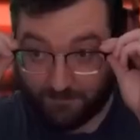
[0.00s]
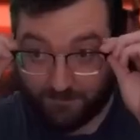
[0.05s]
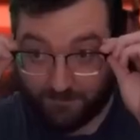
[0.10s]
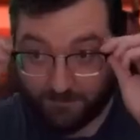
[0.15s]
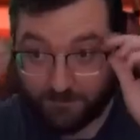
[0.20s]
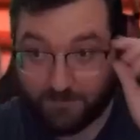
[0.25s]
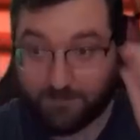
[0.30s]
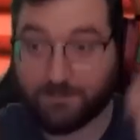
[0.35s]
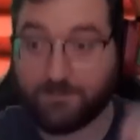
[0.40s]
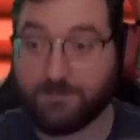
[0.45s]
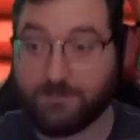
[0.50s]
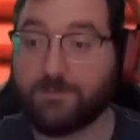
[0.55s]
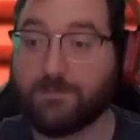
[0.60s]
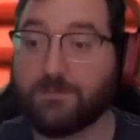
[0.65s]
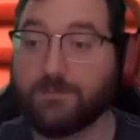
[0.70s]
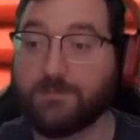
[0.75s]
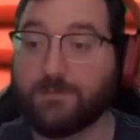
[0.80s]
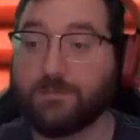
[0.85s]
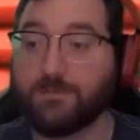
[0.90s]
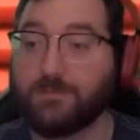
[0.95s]

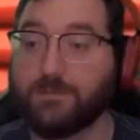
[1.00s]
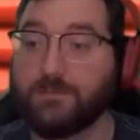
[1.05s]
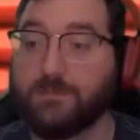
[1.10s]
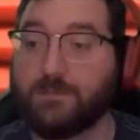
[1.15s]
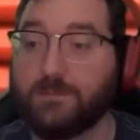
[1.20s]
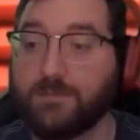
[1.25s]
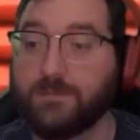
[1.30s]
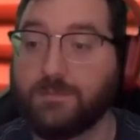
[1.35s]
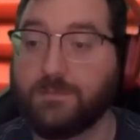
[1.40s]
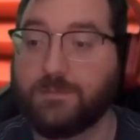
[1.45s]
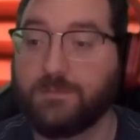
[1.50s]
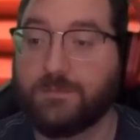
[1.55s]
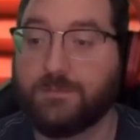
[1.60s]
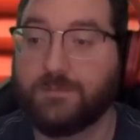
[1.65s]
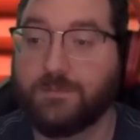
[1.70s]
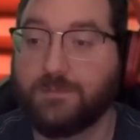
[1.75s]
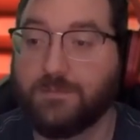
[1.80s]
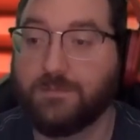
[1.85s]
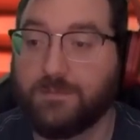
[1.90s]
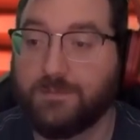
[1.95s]

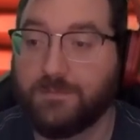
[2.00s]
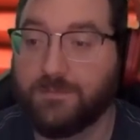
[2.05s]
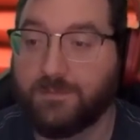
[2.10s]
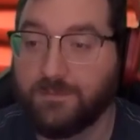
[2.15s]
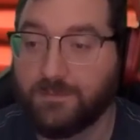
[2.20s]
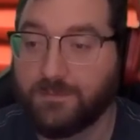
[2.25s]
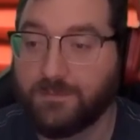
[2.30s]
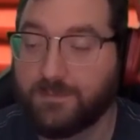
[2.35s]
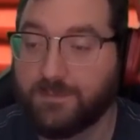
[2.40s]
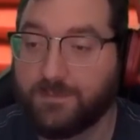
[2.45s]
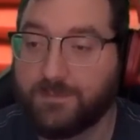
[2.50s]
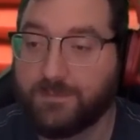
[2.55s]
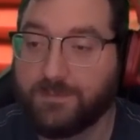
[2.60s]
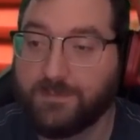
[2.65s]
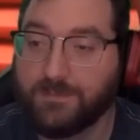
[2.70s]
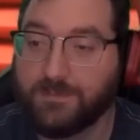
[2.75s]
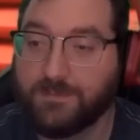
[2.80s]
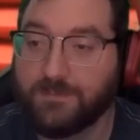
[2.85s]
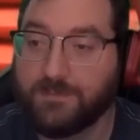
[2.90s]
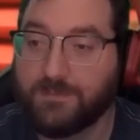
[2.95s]

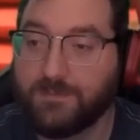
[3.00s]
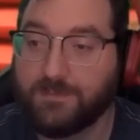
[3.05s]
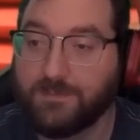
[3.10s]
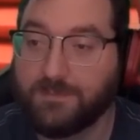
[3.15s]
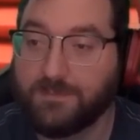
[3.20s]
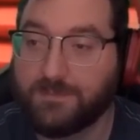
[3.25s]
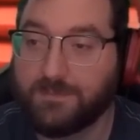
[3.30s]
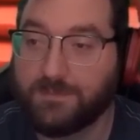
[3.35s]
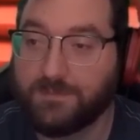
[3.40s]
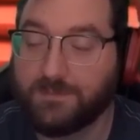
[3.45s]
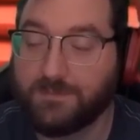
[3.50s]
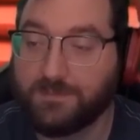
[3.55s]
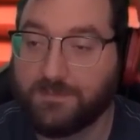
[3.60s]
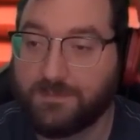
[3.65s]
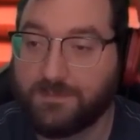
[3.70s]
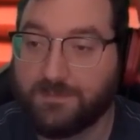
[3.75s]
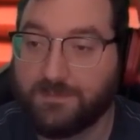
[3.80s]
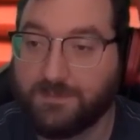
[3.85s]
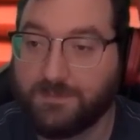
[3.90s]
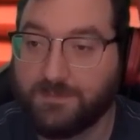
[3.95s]

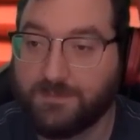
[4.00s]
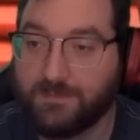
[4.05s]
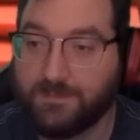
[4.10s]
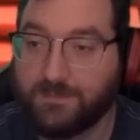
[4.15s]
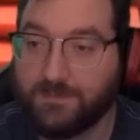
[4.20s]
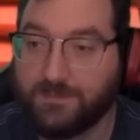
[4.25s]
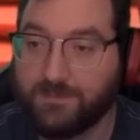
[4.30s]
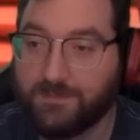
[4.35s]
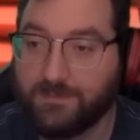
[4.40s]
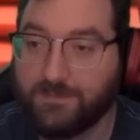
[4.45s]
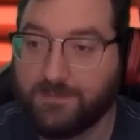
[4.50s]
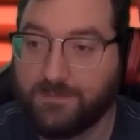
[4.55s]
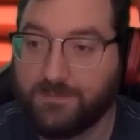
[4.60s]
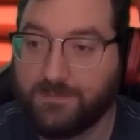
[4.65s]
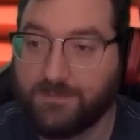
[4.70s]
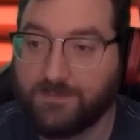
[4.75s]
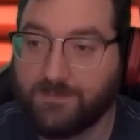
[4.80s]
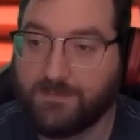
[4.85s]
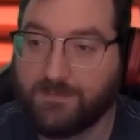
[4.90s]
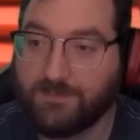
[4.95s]

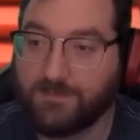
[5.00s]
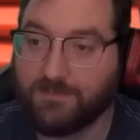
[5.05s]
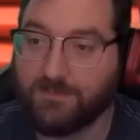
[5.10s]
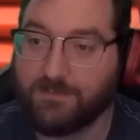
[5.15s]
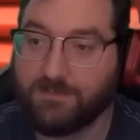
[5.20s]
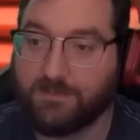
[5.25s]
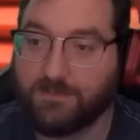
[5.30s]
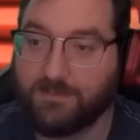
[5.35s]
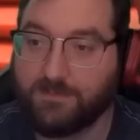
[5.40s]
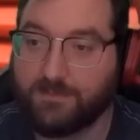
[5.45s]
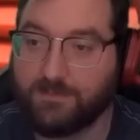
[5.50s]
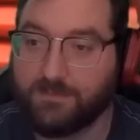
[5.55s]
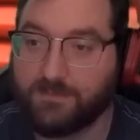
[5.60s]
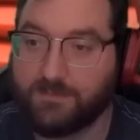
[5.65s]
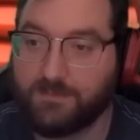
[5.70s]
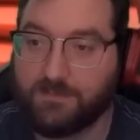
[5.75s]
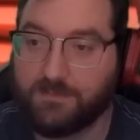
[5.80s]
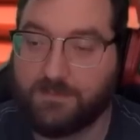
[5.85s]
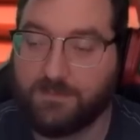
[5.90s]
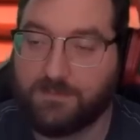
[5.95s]

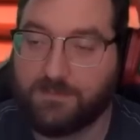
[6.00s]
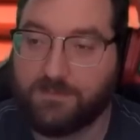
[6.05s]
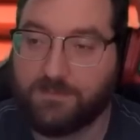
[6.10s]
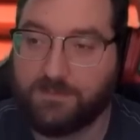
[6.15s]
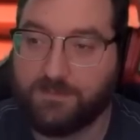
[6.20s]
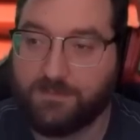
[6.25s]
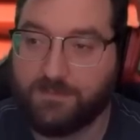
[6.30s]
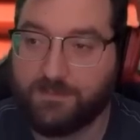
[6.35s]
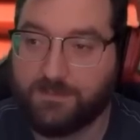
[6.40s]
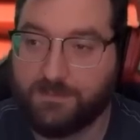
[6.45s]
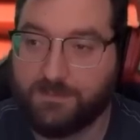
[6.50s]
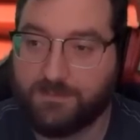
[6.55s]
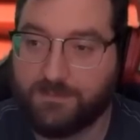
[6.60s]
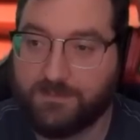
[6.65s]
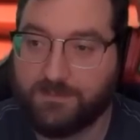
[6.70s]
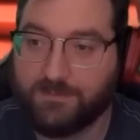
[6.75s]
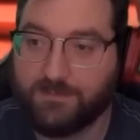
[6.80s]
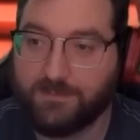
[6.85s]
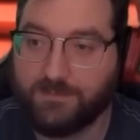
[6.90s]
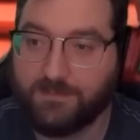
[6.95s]

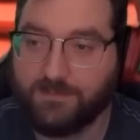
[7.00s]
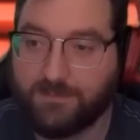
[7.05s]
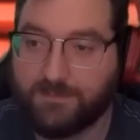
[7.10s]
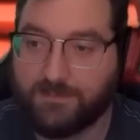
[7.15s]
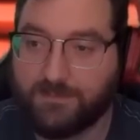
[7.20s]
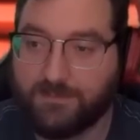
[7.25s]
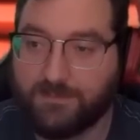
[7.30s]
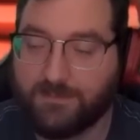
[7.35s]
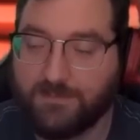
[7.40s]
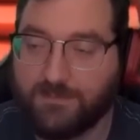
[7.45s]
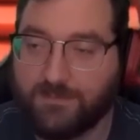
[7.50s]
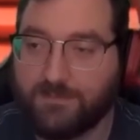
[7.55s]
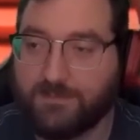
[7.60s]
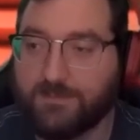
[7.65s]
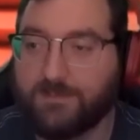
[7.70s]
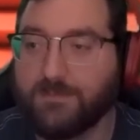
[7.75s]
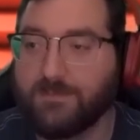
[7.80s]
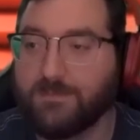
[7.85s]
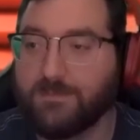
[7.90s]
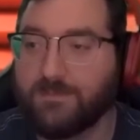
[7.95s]
No words are spoken by the person on screen.